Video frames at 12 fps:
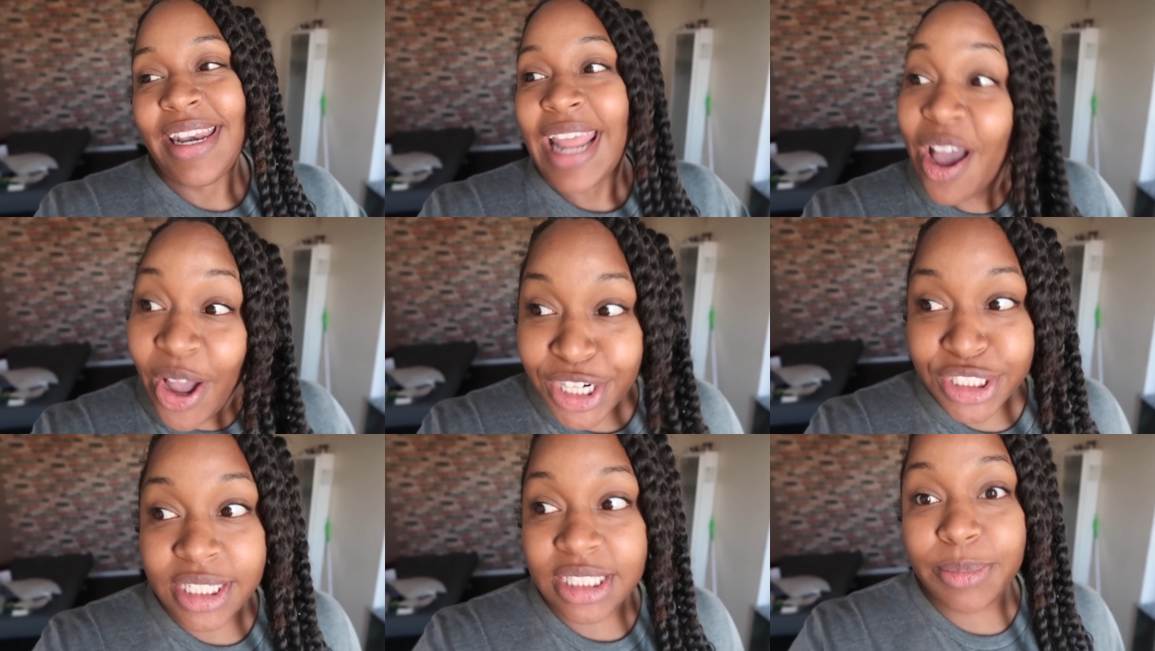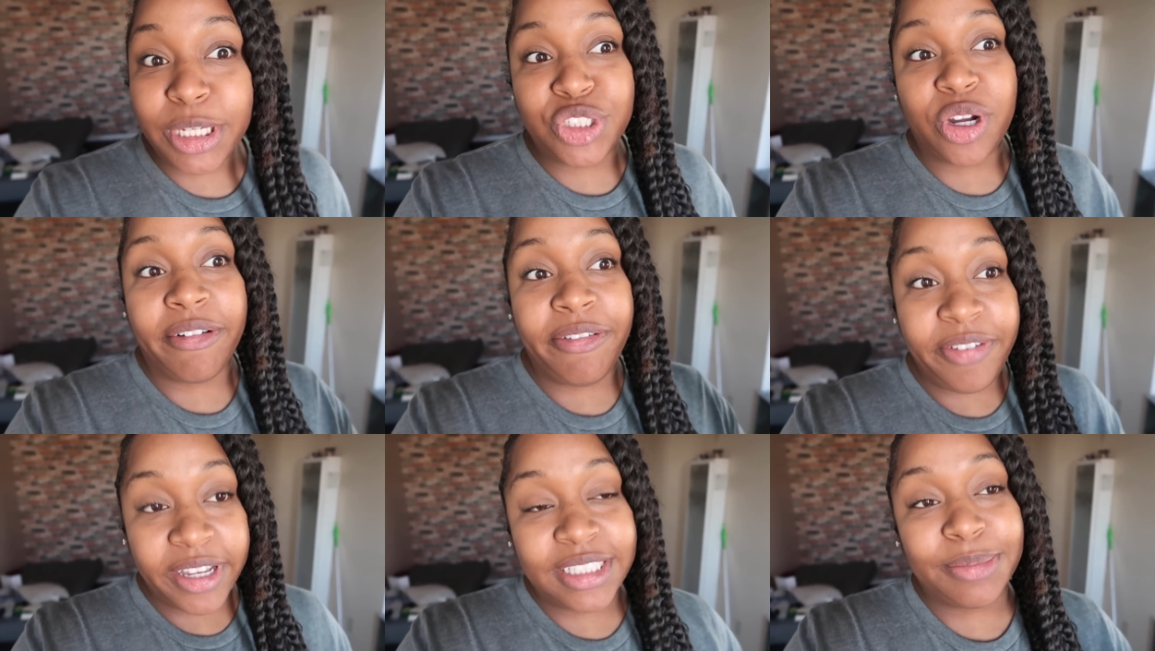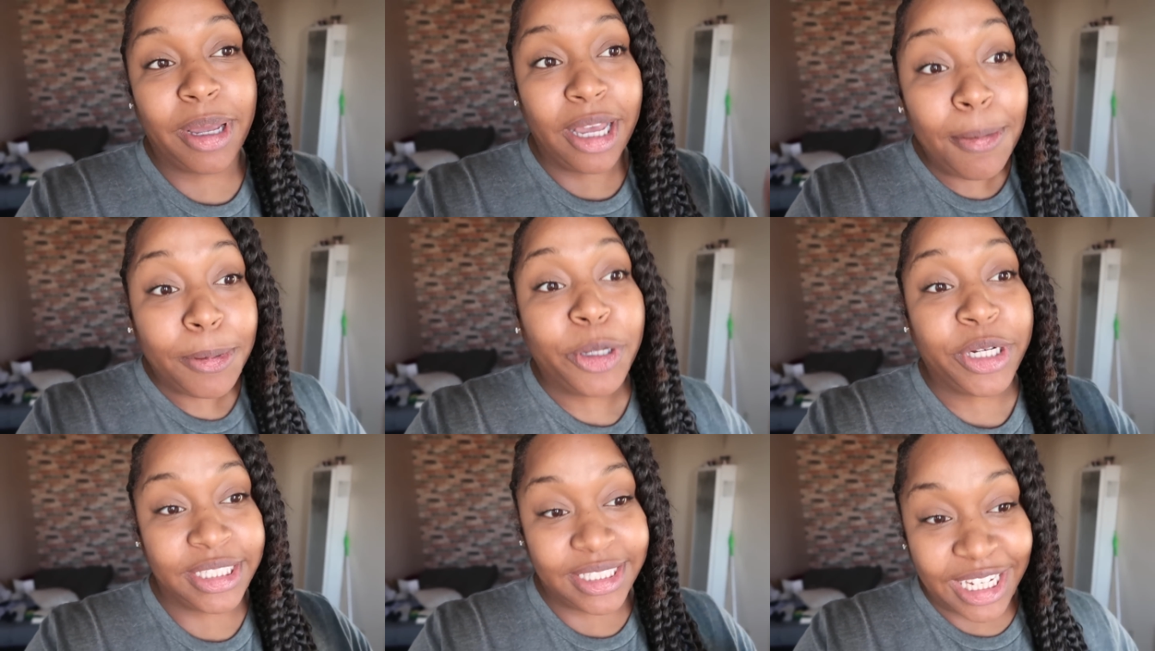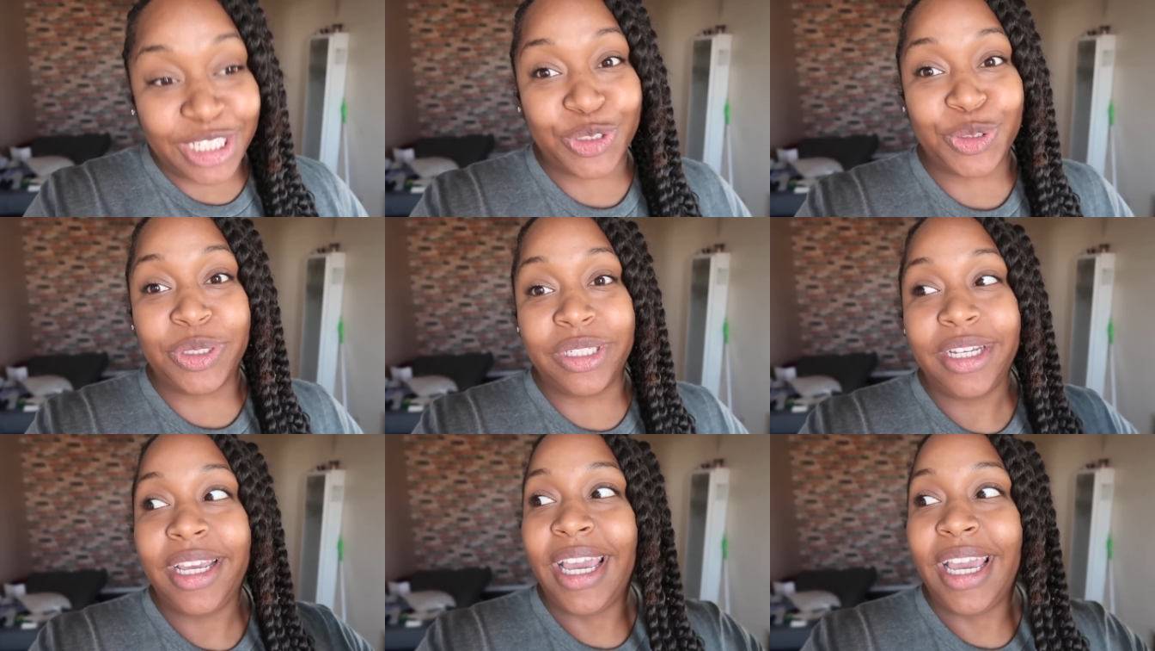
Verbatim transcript: Now I just need to make sure I fix my uploading schedule